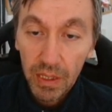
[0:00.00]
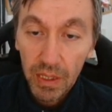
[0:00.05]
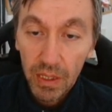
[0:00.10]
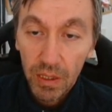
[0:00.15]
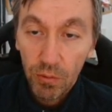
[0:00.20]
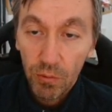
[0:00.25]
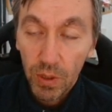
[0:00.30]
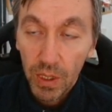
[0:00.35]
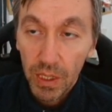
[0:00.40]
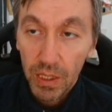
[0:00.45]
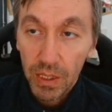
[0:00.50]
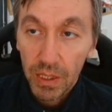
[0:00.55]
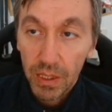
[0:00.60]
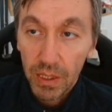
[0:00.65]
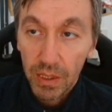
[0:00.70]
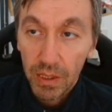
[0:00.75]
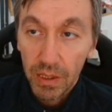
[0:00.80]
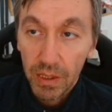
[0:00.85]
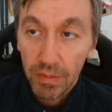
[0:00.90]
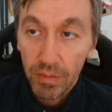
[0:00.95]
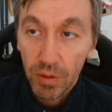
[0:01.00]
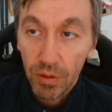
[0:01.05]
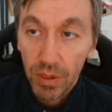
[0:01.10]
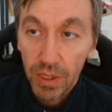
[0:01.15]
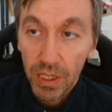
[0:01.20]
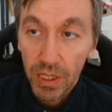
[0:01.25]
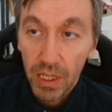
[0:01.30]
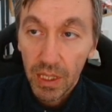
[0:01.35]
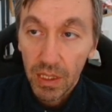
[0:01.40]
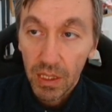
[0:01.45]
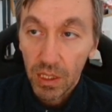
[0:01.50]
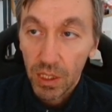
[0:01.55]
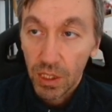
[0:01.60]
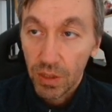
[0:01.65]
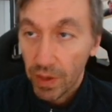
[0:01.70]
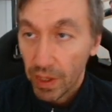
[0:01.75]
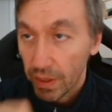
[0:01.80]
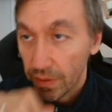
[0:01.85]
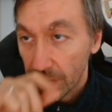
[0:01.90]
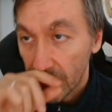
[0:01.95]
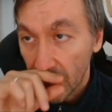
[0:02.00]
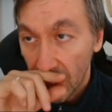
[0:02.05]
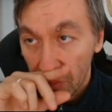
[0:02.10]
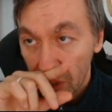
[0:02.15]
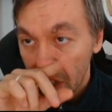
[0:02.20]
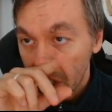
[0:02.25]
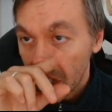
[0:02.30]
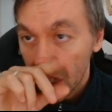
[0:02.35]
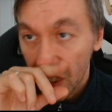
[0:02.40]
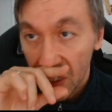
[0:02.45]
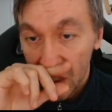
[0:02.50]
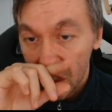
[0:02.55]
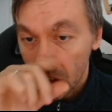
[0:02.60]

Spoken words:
otherwise there is knight h5 coming,